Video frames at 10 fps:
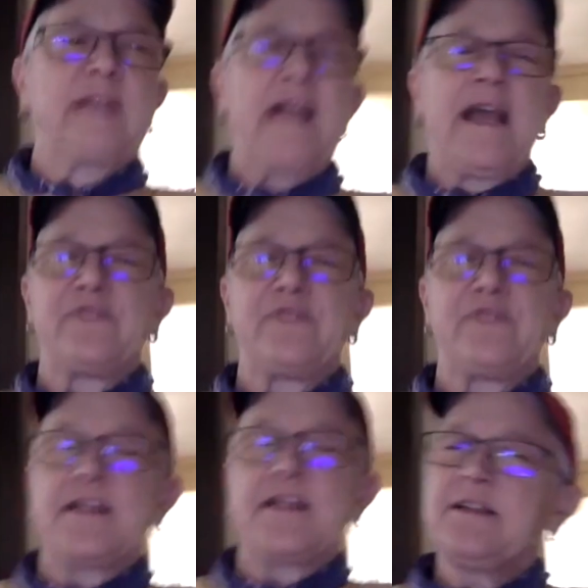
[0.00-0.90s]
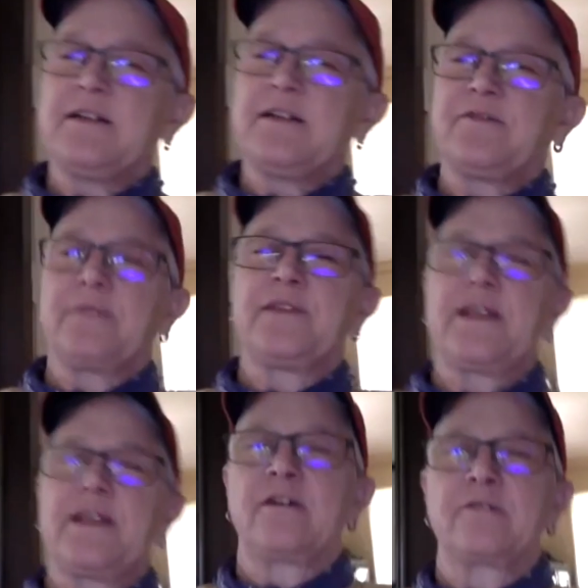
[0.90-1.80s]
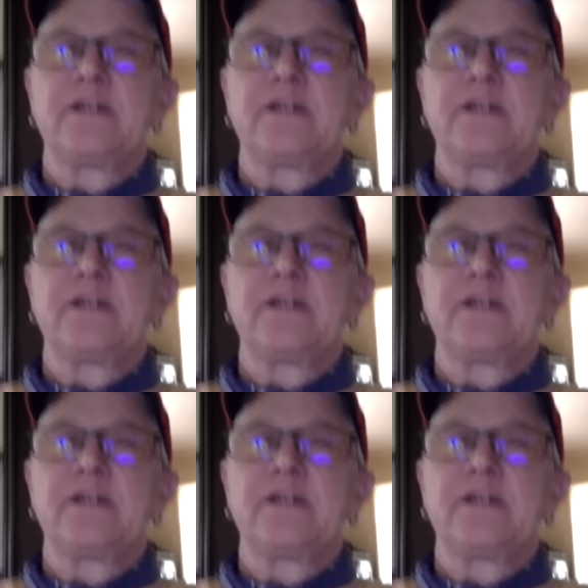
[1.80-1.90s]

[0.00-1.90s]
half a dozen of them that are,